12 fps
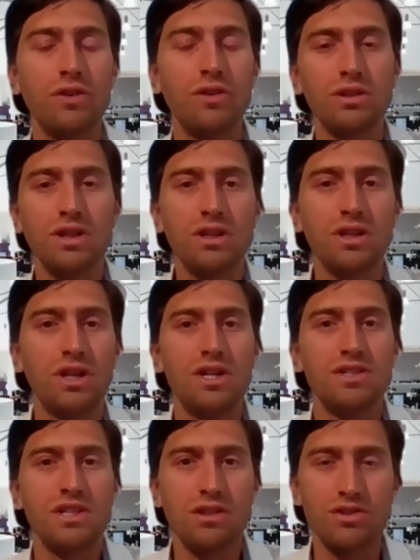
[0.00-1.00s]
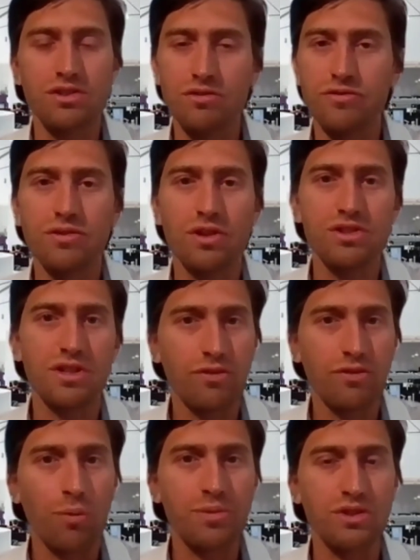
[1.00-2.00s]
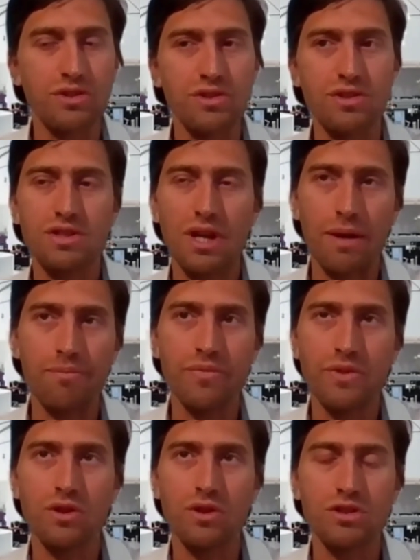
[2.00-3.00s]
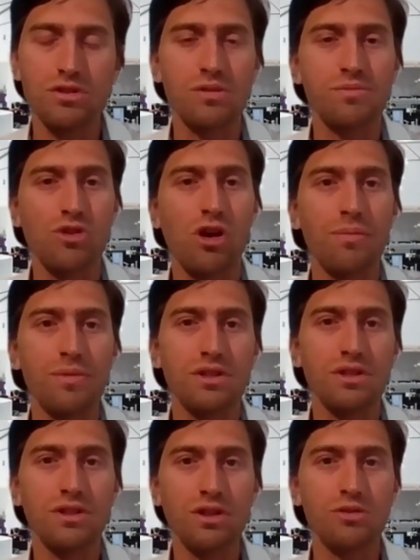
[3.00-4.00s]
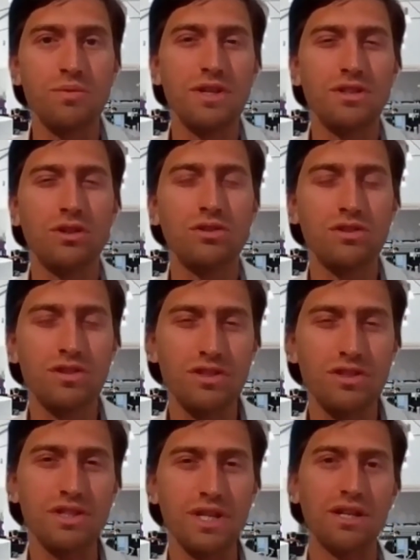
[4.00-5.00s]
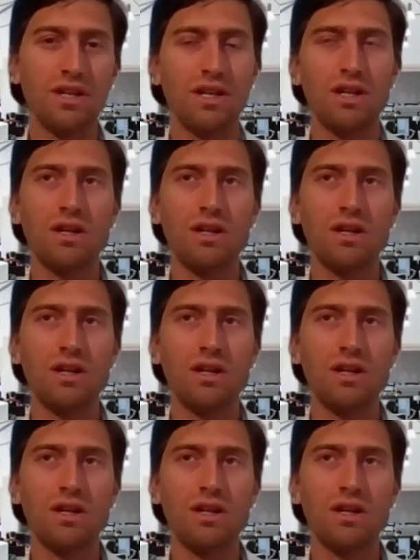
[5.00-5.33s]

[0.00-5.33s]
folder. There's lots of different options that the subscribers can use, but it's good to see